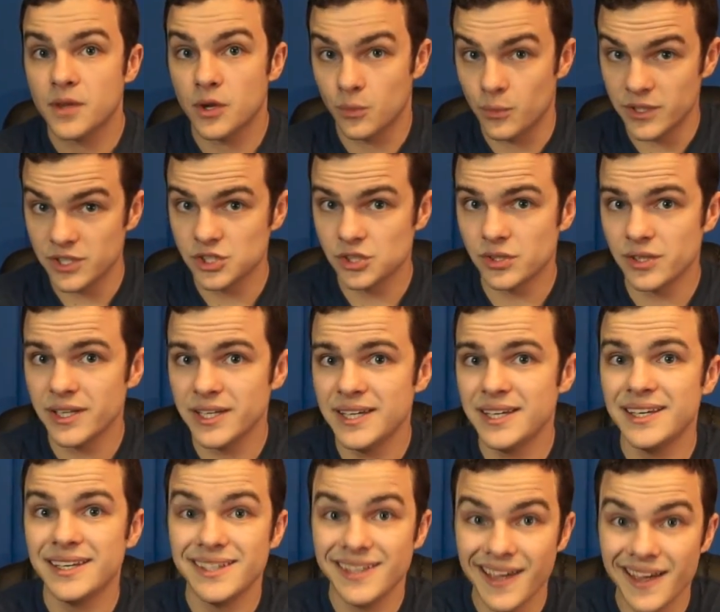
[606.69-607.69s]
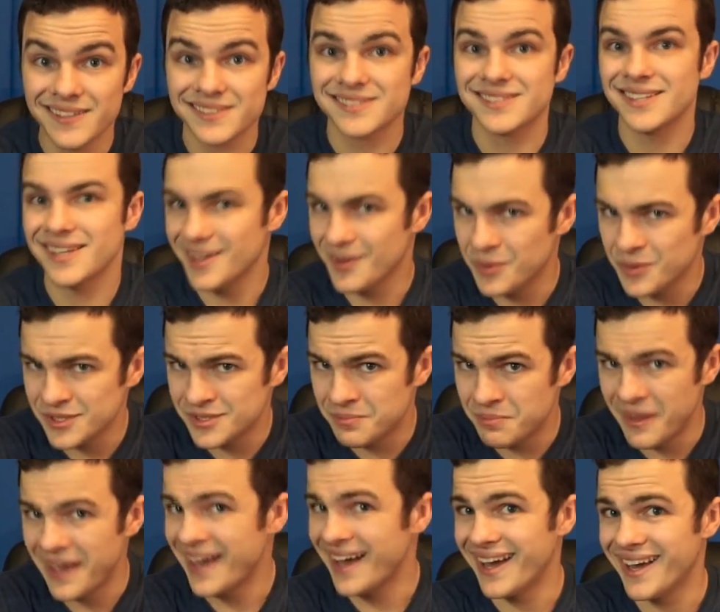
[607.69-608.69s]
originally, yes, it was
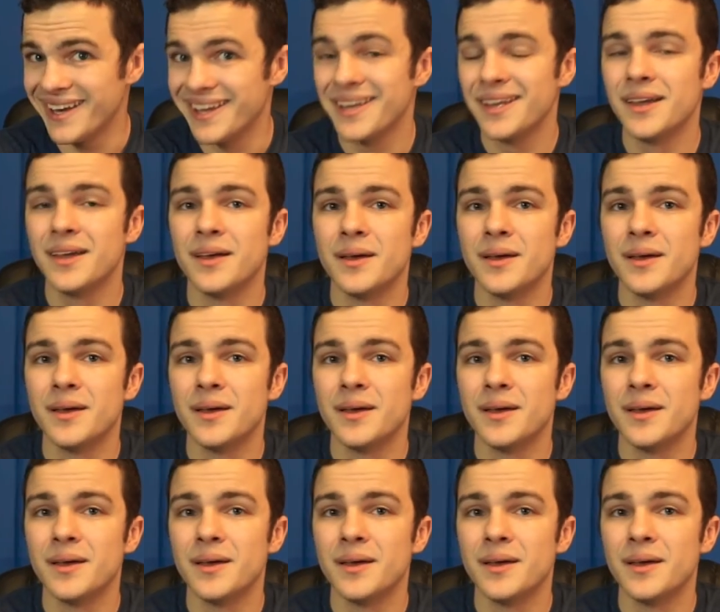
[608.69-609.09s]
bad,